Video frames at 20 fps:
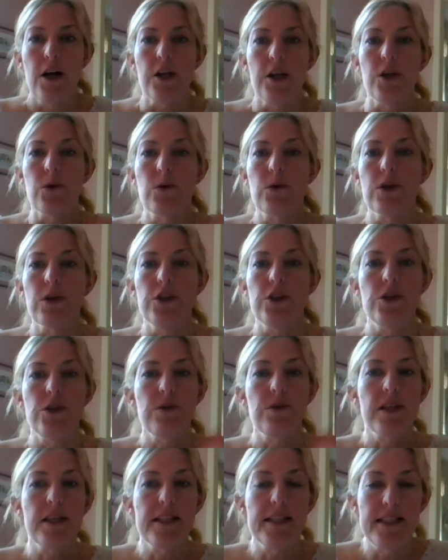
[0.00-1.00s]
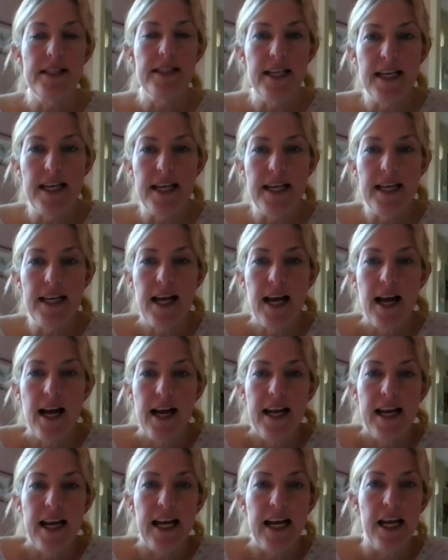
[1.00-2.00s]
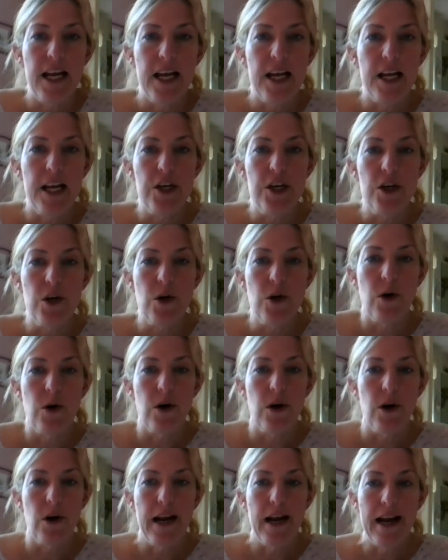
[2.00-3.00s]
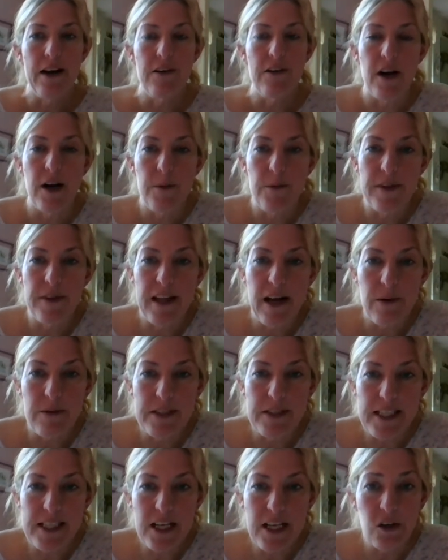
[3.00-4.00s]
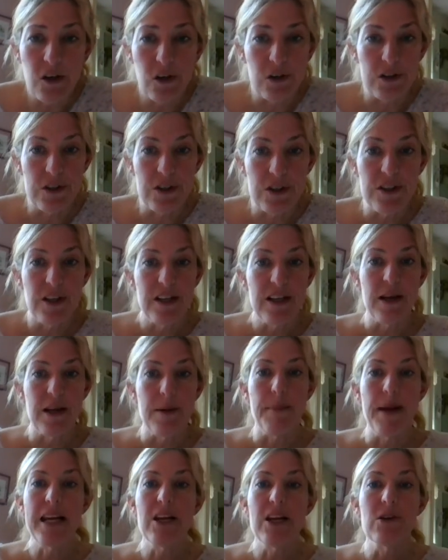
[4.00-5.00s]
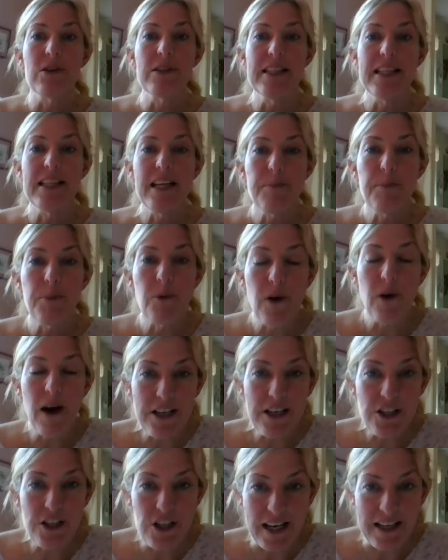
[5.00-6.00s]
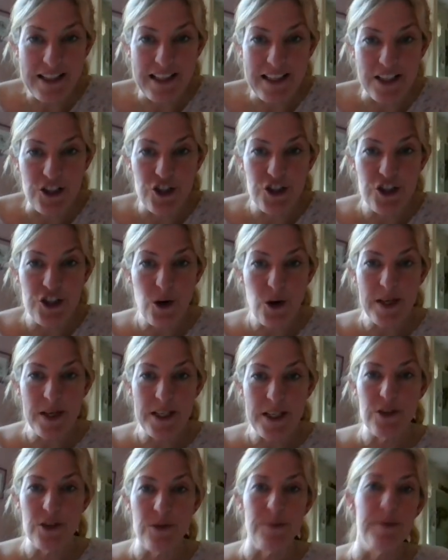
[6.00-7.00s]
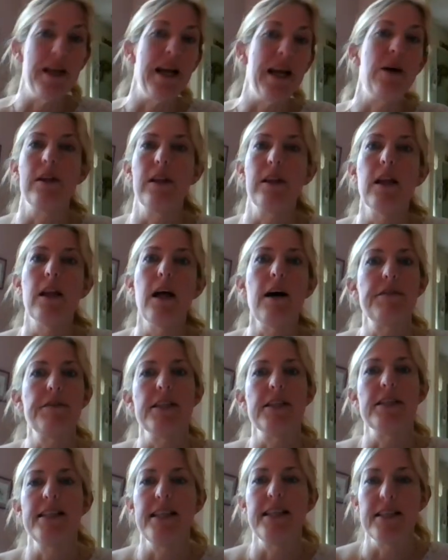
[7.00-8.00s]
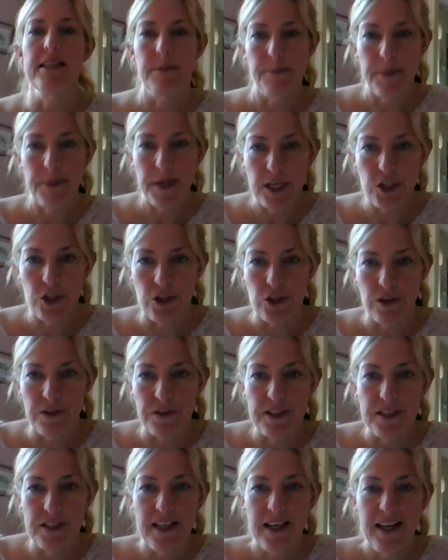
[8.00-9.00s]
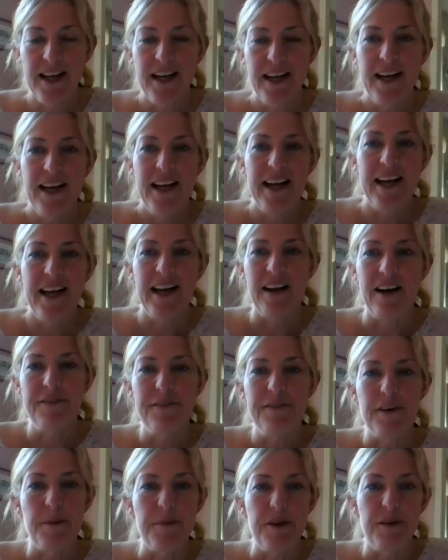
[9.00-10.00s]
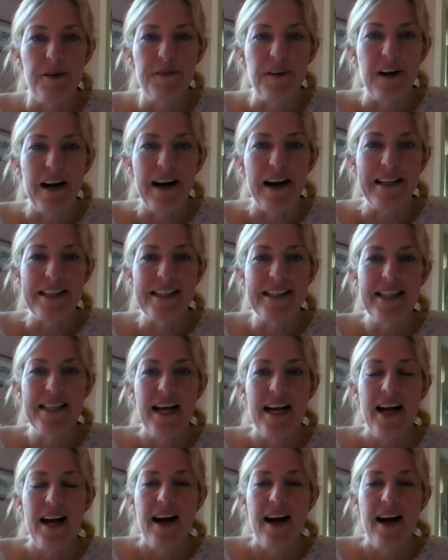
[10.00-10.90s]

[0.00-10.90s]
You could do the Z in your Handwrite Without Tears. You can make your Z project and show it to me. I would love to see some pictures from you, friends.